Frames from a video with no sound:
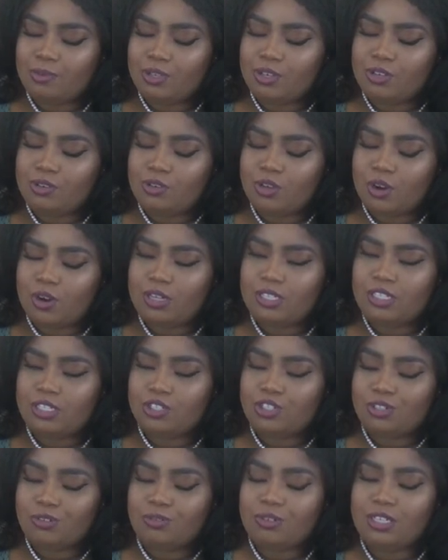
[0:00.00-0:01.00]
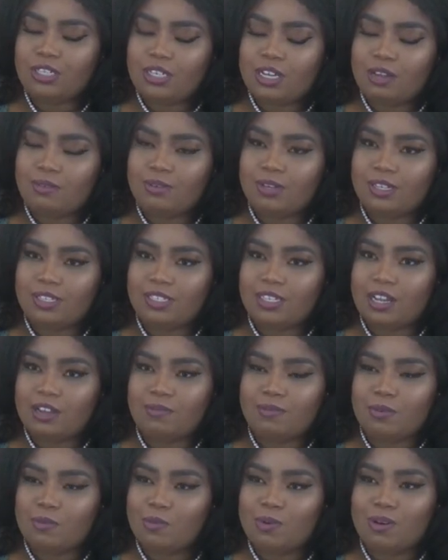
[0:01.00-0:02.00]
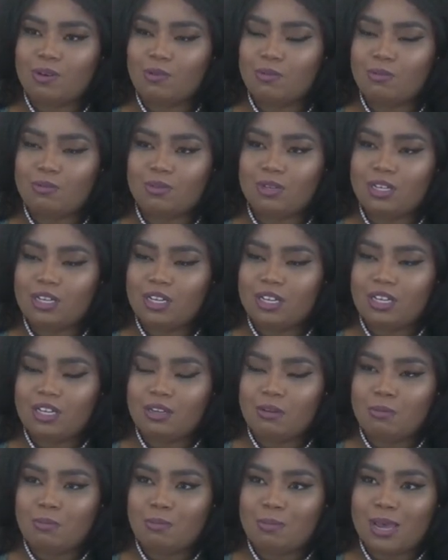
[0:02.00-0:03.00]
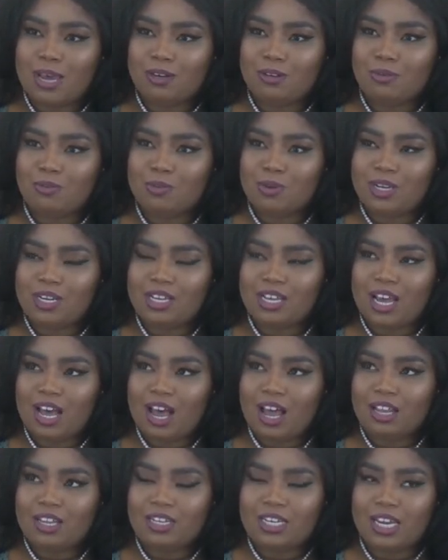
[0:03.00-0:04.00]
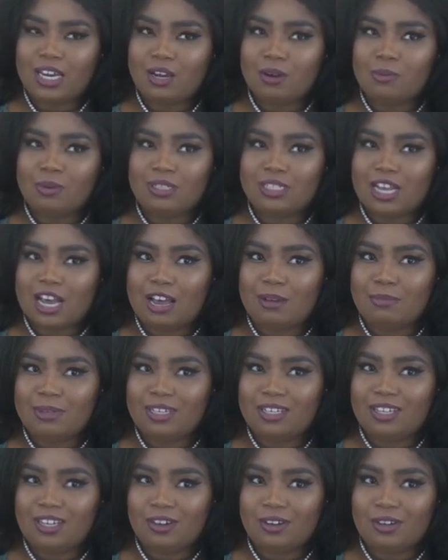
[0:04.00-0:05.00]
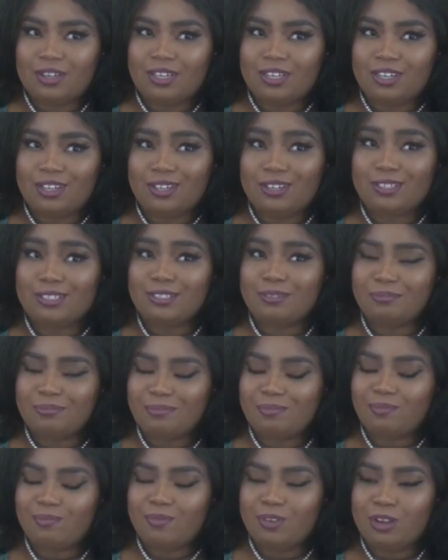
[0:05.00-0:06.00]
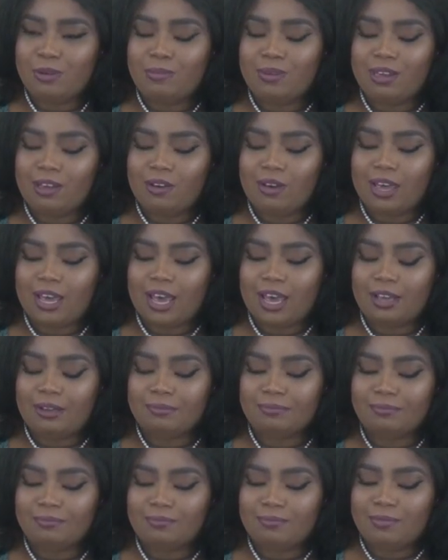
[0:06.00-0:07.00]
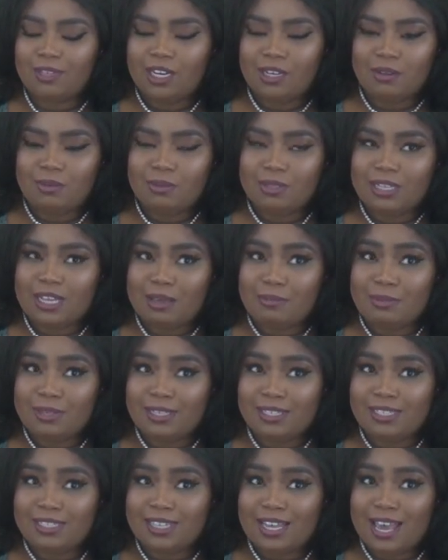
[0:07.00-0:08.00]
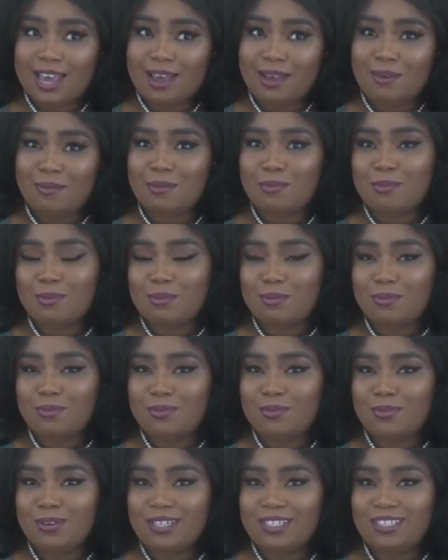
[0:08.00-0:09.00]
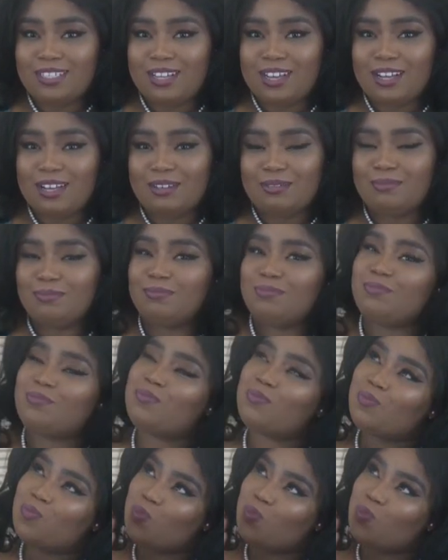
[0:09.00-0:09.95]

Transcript: when you learn to truly love yourself, it won't matter what holiday or what time of the year it is. You'll be okay. With that being said, remember, food is love.